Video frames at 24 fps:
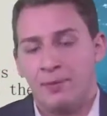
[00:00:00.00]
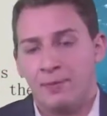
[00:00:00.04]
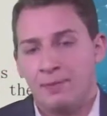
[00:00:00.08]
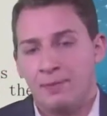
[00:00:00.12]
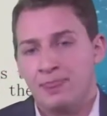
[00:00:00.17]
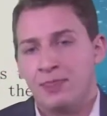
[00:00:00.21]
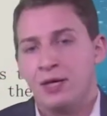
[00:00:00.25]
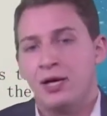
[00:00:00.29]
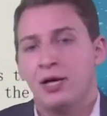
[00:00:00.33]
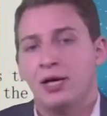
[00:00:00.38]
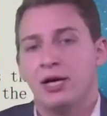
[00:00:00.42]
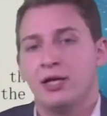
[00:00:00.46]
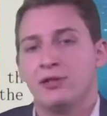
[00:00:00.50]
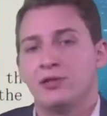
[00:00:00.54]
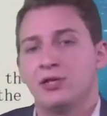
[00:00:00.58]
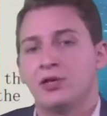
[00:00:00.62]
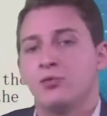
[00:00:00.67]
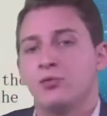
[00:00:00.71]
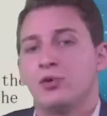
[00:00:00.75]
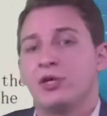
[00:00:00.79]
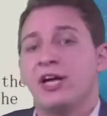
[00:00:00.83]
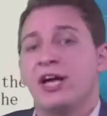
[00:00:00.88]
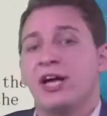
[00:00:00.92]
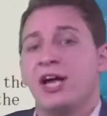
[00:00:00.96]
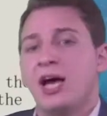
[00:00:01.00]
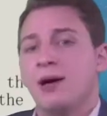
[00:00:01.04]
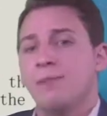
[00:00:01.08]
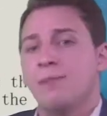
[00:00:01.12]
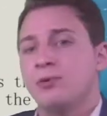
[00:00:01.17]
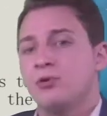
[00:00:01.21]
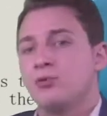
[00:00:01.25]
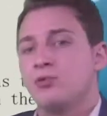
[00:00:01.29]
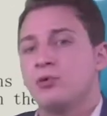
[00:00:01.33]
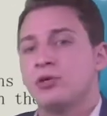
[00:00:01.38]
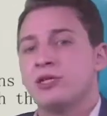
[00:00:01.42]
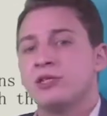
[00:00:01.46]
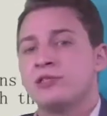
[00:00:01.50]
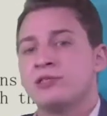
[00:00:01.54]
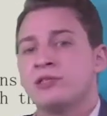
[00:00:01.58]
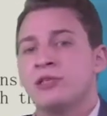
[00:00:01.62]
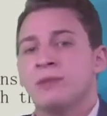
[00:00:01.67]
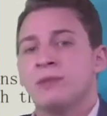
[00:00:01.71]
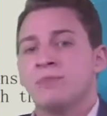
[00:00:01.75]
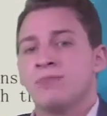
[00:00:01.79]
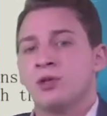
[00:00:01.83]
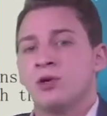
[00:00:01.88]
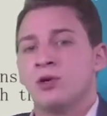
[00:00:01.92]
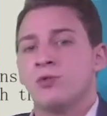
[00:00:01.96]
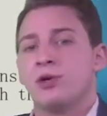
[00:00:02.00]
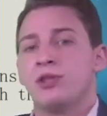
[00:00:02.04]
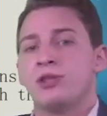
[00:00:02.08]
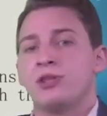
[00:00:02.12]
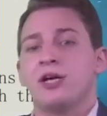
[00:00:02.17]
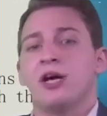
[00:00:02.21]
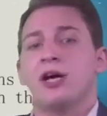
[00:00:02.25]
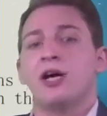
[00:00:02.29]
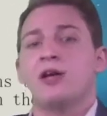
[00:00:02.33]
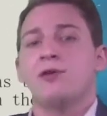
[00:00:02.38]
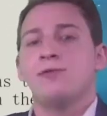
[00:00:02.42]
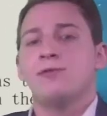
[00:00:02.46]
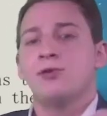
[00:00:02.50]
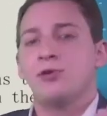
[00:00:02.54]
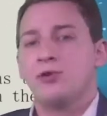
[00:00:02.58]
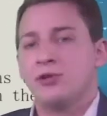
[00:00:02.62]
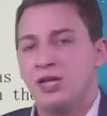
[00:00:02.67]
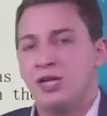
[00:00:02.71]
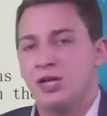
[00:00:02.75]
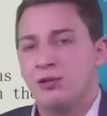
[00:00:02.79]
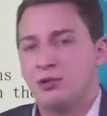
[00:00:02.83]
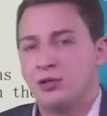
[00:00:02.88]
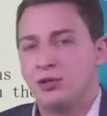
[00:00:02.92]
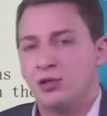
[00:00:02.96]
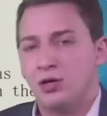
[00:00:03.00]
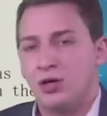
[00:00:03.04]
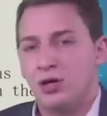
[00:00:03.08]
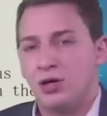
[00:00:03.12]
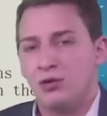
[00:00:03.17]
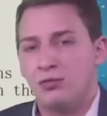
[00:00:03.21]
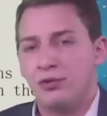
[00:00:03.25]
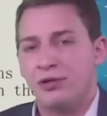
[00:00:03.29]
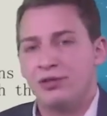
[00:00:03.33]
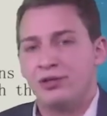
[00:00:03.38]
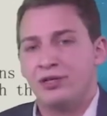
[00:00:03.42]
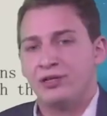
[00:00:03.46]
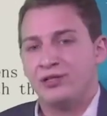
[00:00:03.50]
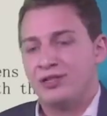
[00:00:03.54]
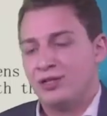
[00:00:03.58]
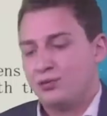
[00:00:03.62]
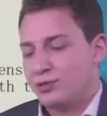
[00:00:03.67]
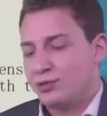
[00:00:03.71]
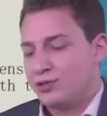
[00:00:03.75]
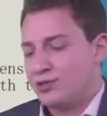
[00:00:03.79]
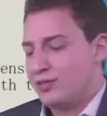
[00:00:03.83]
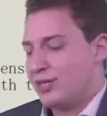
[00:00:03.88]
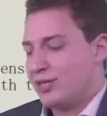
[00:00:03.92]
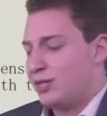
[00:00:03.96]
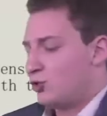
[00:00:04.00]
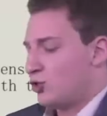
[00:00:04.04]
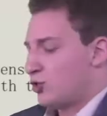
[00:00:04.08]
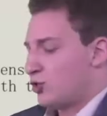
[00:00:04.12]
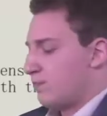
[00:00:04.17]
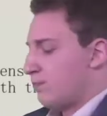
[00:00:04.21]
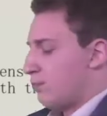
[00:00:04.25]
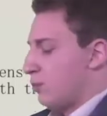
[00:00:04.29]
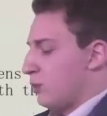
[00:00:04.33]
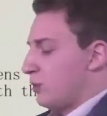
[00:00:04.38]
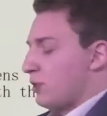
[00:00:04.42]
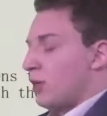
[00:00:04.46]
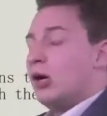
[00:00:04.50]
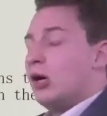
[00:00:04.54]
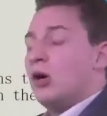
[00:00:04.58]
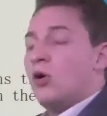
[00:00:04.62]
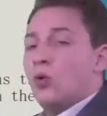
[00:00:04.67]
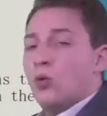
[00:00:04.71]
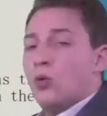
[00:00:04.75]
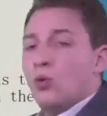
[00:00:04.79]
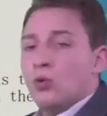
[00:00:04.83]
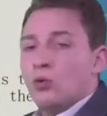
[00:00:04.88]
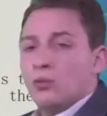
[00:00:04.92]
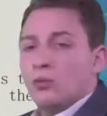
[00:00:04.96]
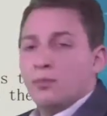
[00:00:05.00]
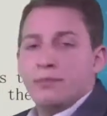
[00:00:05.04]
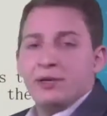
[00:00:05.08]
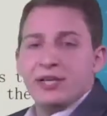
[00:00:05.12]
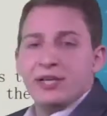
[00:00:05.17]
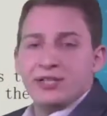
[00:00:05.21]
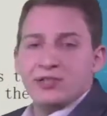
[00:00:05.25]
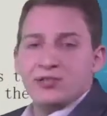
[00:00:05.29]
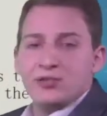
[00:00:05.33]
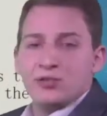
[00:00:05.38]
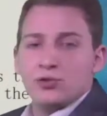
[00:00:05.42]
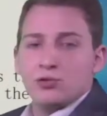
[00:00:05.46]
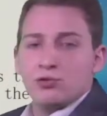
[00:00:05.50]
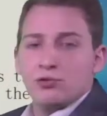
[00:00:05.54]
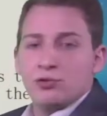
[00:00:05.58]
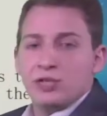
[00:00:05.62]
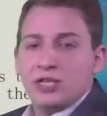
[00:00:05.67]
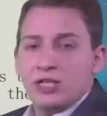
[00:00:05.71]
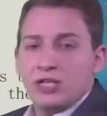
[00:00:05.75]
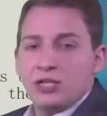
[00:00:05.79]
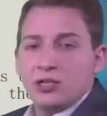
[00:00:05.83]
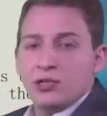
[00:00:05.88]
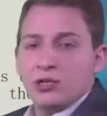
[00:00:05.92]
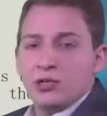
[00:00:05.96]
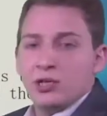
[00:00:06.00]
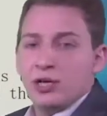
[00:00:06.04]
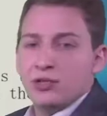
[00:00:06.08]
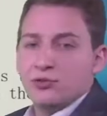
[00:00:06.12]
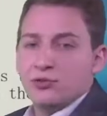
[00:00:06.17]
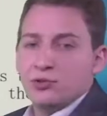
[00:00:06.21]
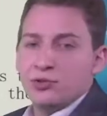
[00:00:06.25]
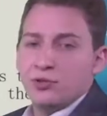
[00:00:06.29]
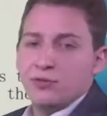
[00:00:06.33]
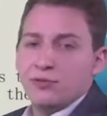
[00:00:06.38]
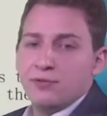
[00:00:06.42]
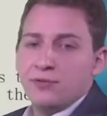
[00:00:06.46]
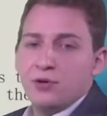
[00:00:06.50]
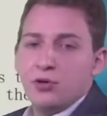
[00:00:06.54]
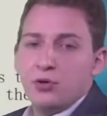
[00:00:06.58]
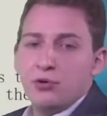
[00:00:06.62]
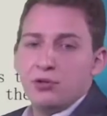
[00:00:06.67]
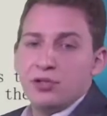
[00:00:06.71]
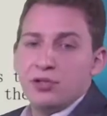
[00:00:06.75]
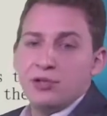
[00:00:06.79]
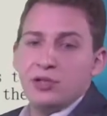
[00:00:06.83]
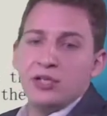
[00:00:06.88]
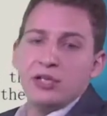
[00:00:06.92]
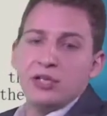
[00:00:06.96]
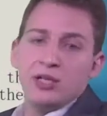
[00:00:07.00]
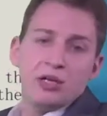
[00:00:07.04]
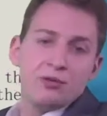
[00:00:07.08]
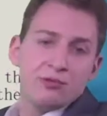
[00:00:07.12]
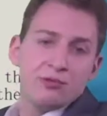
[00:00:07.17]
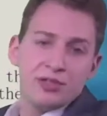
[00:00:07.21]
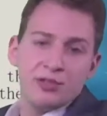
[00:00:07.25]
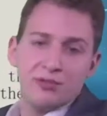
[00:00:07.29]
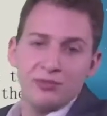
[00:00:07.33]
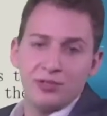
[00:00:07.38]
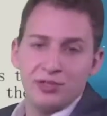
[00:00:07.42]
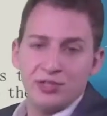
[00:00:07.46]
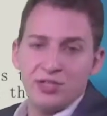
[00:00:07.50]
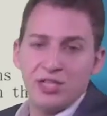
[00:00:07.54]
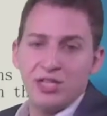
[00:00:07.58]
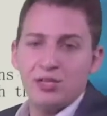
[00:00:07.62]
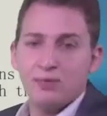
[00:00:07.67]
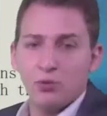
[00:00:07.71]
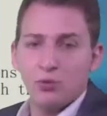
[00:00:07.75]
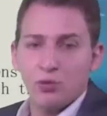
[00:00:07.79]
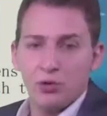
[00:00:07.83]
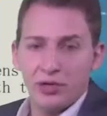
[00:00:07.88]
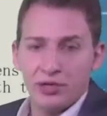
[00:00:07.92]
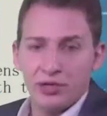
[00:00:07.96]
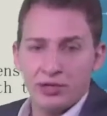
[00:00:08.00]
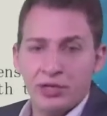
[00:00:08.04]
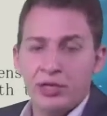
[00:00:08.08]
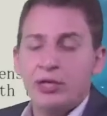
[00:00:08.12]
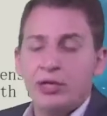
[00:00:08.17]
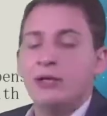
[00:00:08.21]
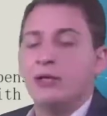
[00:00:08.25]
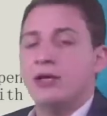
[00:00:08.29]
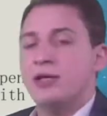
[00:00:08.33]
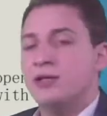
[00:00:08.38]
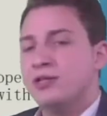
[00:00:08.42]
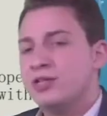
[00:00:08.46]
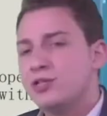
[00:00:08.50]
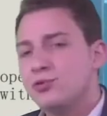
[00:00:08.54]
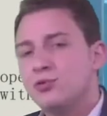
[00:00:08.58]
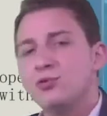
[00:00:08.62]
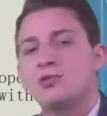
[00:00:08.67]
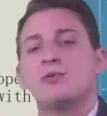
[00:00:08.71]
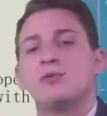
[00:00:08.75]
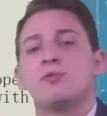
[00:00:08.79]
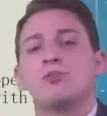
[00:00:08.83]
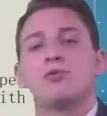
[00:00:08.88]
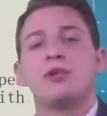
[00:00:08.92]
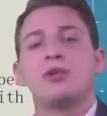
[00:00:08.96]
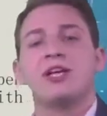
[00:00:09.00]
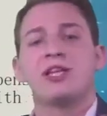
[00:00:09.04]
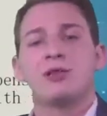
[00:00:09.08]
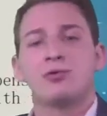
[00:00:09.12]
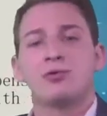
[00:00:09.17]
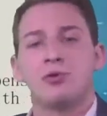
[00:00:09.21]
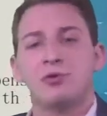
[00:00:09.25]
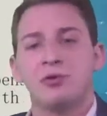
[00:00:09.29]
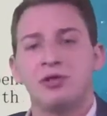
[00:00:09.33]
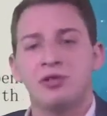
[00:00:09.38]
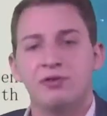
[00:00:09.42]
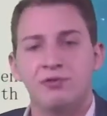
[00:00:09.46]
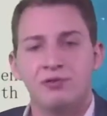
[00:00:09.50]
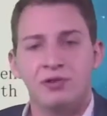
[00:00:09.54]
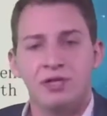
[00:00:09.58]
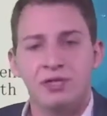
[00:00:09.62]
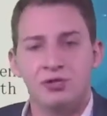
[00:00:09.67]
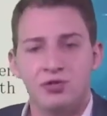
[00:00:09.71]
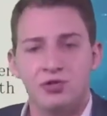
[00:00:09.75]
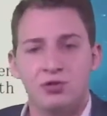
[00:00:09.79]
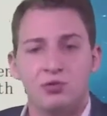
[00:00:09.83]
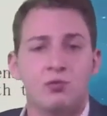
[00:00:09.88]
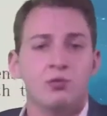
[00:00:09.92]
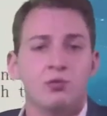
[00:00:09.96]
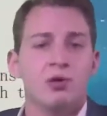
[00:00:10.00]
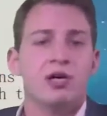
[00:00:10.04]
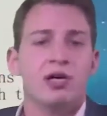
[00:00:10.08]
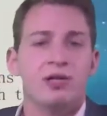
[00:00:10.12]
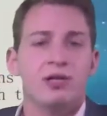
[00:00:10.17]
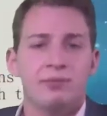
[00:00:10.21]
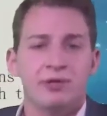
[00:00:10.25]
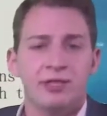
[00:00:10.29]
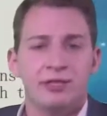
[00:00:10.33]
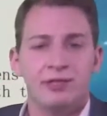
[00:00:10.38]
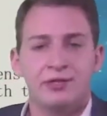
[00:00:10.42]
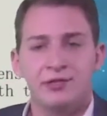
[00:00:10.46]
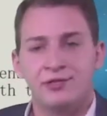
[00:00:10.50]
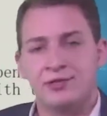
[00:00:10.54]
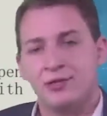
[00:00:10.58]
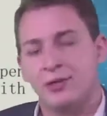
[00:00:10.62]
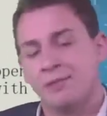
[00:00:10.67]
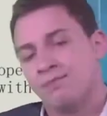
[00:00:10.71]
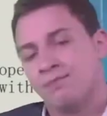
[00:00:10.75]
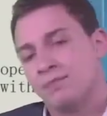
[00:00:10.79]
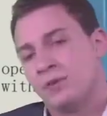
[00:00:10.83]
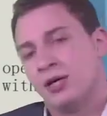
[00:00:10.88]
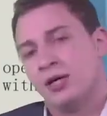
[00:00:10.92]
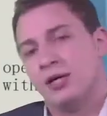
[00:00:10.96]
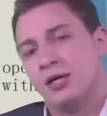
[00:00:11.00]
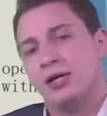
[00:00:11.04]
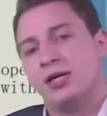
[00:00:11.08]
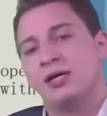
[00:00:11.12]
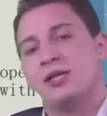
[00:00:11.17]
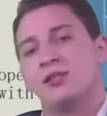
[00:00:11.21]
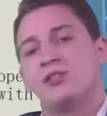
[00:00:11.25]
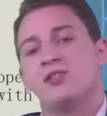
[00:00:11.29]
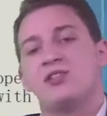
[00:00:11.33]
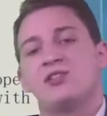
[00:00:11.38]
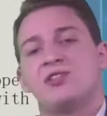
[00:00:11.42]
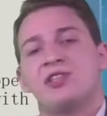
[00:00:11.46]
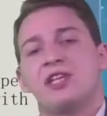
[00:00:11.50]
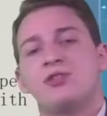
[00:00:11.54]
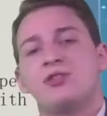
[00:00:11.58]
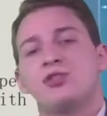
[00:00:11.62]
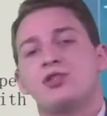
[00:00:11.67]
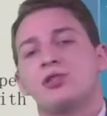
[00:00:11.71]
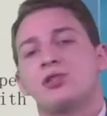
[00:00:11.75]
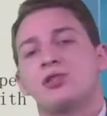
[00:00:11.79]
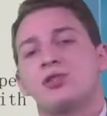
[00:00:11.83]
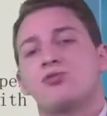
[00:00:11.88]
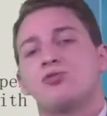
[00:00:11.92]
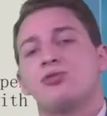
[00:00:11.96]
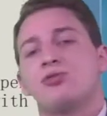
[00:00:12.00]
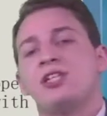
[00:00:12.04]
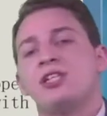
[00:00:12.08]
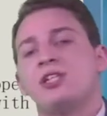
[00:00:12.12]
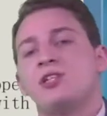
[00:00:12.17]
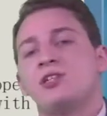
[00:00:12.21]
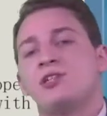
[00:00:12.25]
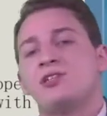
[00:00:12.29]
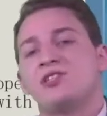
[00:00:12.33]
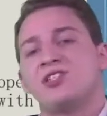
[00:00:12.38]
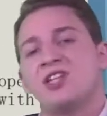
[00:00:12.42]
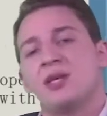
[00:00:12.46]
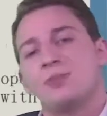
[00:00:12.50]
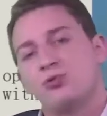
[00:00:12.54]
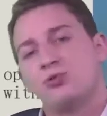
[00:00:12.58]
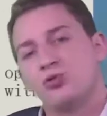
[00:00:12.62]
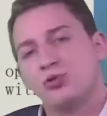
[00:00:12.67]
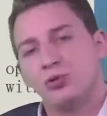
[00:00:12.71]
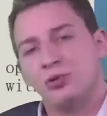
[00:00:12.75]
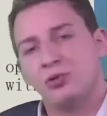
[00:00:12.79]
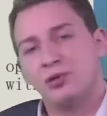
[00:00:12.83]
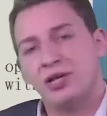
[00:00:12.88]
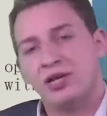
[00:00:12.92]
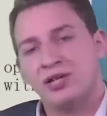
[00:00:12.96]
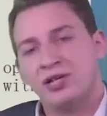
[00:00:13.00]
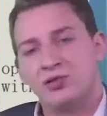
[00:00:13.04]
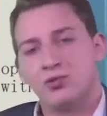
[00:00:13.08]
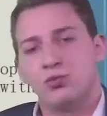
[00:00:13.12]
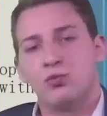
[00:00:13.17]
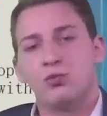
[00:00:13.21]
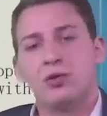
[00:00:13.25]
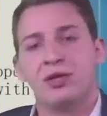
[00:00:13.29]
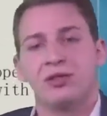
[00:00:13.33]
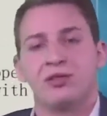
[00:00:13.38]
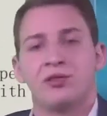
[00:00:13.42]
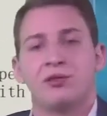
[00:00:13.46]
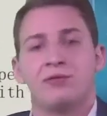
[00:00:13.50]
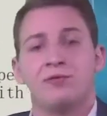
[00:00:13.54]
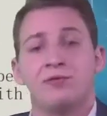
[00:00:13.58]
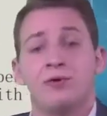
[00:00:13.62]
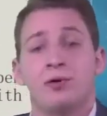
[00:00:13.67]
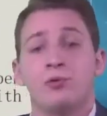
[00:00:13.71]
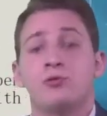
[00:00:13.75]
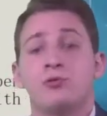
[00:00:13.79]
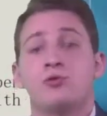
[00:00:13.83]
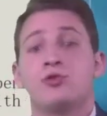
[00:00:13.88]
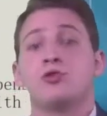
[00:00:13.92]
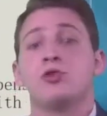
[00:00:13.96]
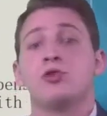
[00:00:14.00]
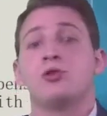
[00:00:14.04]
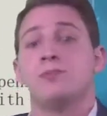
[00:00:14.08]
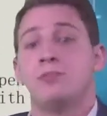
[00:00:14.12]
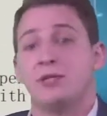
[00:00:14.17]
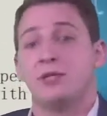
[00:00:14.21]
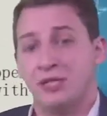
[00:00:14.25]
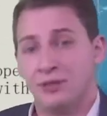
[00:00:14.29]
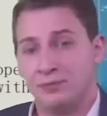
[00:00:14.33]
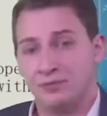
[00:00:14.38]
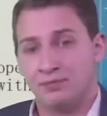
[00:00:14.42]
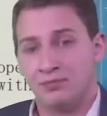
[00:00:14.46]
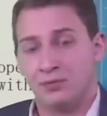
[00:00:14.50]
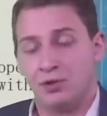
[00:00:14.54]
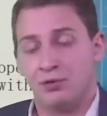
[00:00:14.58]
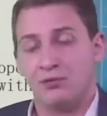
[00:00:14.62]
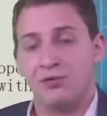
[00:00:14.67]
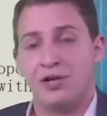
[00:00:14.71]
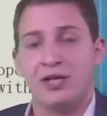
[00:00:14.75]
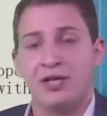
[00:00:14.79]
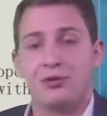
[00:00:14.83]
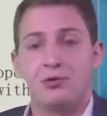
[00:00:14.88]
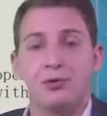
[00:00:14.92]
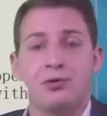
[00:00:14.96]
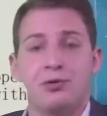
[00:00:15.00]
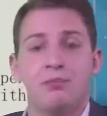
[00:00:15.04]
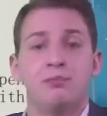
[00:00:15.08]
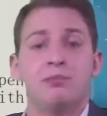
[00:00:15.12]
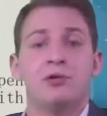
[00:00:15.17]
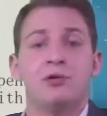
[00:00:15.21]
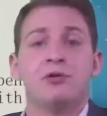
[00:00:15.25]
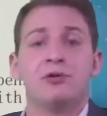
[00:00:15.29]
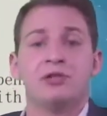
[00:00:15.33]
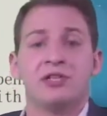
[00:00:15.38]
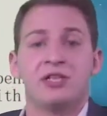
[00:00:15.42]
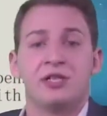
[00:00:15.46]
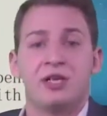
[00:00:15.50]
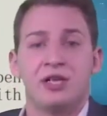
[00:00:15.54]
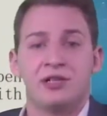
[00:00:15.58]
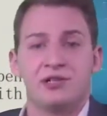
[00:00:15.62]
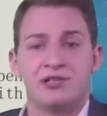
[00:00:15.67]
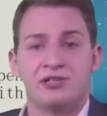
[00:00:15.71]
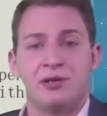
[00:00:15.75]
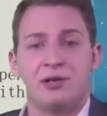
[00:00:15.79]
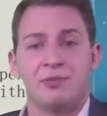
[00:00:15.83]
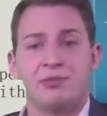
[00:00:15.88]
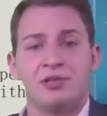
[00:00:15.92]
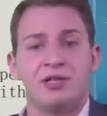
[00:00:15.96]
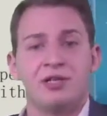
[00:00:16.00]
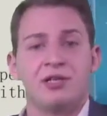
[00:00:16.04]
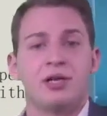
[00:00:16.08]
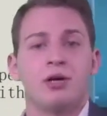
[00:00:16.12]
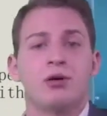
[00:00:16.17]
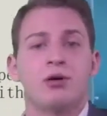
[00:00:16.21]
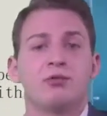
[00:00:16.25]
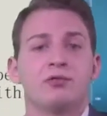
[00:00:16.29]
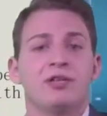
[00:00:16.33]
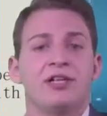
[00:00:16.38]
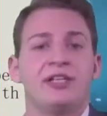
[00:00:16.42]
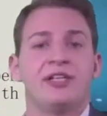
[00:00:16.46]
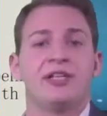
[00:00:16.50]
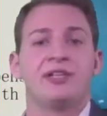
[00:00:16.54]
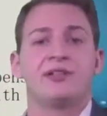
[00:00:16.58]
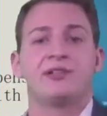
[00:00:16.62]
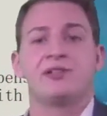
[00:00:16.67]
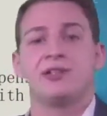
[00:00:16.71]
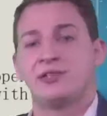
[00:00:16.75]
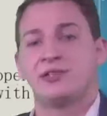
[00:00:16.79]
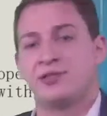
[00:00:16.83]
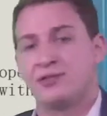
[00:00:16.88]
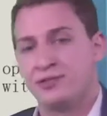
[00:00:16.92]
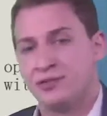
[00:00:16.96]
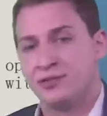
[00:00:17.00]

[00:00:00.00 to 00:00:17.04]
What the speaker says: And then what happened was, when the iPhone came along, what they did was they just put a whole big screen onto the phone, and they got rid of the keyboard. And this was a breakthrough innovation. Why? Because it essentially reconceptualized what the phone should be, rather than building on something that already exists.